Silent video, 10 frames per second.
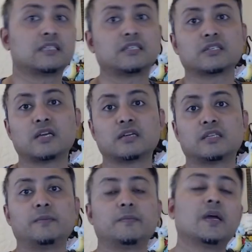Just ask
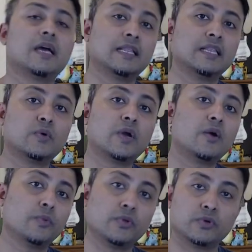them, and they will
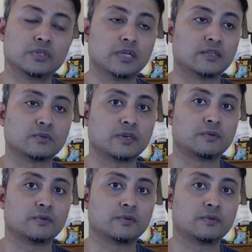help you as well.